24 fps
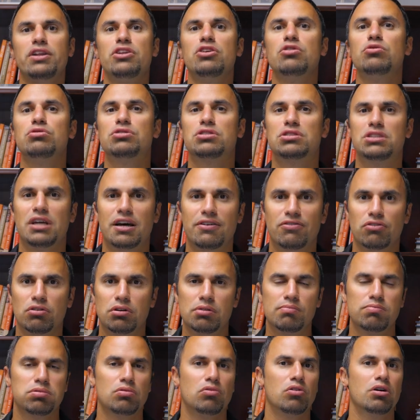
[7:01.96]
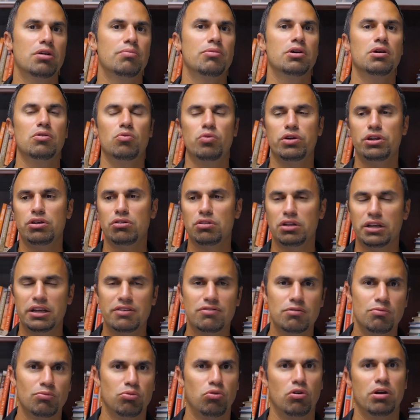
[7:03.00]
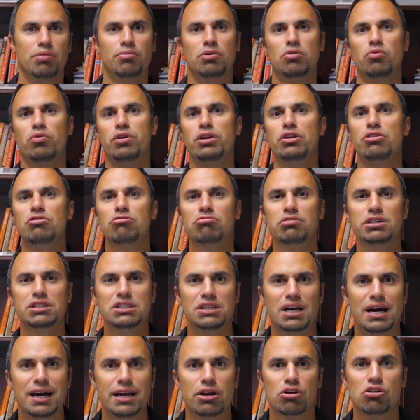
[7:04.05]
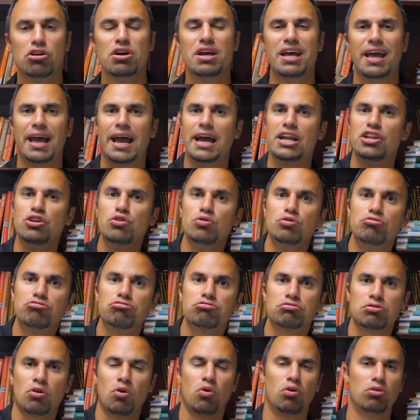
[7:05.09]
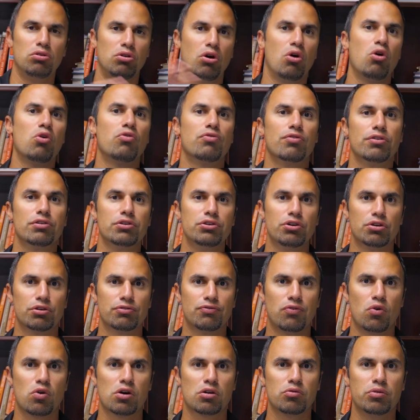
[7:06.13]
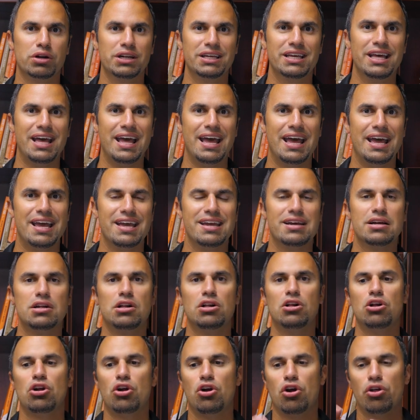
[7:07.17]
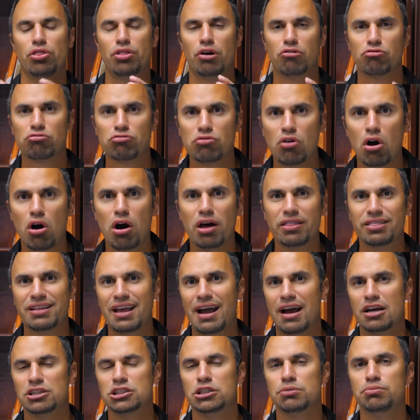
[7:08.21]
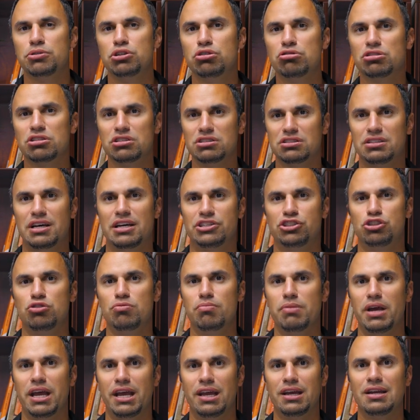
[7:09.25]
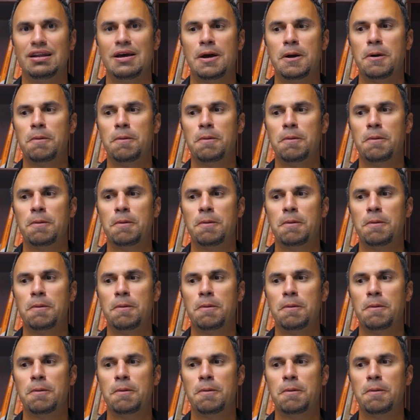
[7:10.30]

you sever employment, when you leave employment, when you retire and you roll over your 401k, the Roth contributions that you made